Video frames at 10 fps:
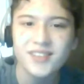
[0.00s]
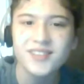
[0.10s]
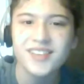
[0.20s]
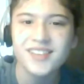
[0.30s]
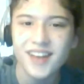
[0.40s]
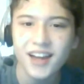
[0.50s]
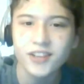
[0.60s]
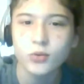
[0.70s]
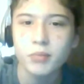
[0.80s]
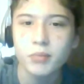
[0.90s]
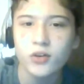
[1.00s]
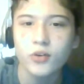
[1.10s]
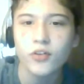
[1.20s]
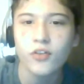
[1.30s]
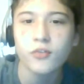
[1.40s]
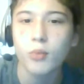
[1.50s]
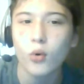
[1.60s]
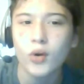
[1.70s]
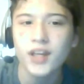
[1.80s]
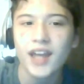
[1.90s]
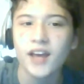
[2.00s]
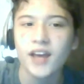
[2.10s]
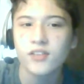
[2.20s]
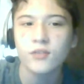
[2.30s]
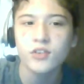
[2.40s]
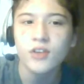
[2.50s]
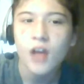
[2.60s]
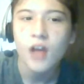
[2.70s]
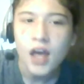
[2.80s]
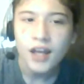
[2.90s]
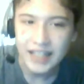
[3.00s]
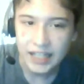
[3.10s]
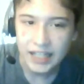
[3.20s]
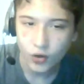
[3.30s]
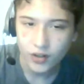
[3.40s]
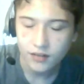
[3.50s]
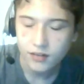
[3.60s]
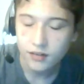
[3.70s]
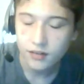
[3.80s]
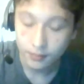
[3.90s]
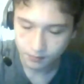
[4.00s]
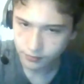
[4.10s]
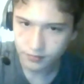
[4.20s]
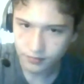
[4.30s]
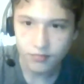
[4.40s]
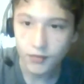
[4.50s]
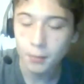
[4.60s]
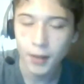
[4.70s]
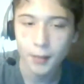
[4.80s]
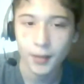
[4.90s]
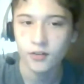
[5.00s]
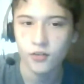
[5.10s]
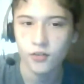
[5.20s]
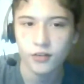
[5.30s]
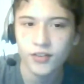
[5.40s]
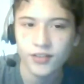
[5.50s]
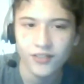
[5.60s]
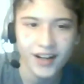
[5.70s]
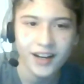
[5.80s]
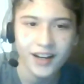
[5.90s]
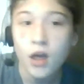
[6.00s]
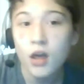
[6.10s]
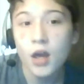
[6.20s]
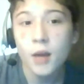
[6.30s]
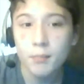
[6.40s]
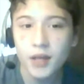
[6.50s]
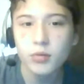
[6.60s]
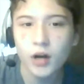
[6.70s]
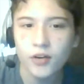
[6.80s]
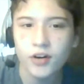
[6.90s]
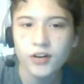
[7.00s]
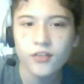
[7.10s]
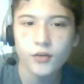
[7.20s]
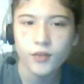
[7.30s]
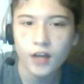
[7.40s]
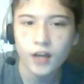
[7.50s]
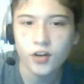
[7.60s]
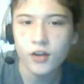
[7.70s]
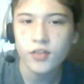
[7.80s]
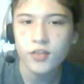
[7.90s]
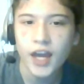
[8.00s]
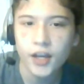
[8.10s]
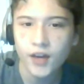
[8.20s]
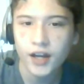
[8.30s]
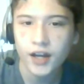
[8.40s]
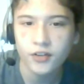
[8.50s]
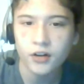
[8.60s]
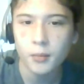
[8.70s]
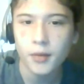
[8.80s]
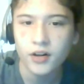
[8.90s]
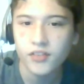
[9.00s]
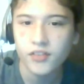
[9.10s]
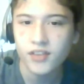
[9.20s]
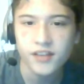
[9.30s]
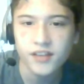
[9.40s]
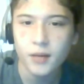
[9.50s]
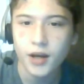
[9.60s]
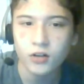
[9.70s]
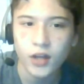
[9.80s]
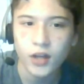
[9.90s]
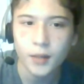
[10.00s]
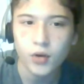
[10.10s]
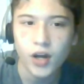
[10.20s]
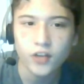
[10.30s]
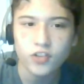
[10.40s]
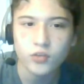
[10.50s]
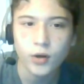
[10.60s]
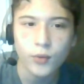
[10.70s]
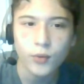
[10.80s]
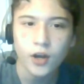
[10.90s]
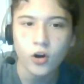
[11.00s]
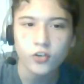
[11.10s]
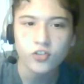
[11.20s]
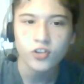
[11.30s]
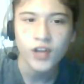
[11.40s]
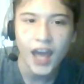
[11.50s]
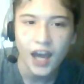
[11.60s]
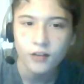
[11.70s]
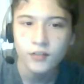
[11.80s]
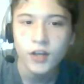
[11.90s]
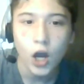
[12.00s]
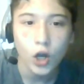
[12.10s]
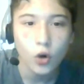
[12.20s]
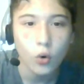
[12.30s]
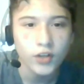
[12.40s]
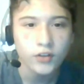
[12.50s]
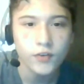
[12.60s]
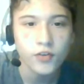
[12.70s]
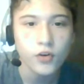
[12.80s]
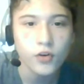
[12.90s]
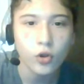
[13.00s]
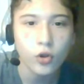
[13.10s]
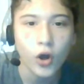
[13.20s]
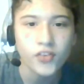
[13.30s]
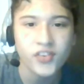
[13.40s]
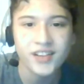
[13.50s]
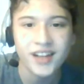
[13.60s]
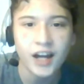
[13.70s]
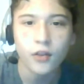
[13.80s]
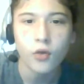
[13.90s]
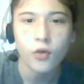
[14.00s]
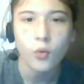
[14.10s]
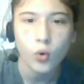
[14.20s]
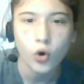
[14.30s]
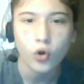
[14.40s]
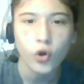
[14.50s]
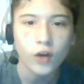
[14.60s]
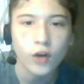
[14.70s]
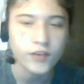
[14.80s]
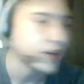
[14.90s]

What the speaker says: designed to appeal to the supporting cast of Deliverance. My mind is off right now. Big Brother, Survivor, The X Factor, America's Next Top Model, and Project Runway all should have, according to physical laws, knocked the world off its